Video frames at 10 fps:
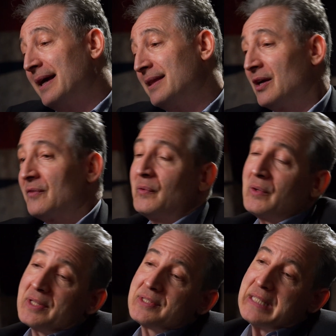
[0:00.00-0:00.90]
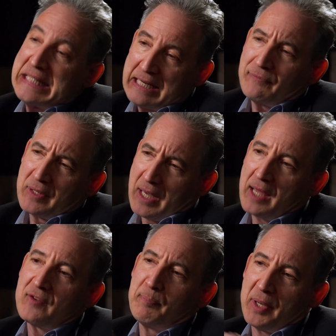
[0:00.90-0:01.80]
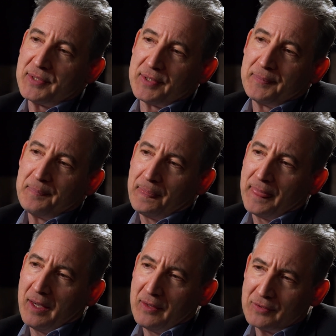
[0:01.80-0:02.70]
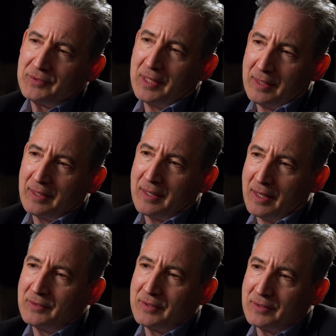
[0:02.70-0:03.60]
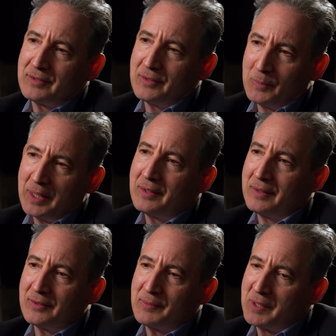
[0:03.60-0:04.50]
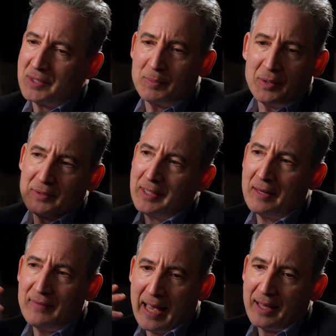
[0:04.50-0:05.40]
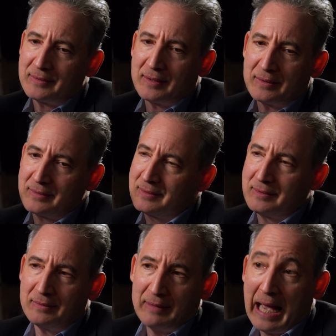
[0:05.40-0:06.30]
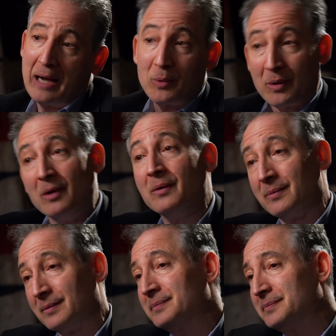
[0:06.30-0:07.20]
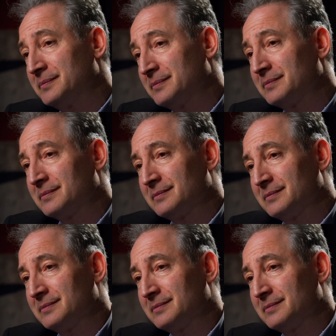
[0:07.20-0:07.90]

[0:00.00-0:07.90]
And therefore, it's a different kind of puzzle understanding conscious awareness because we only have access to our own. Okay.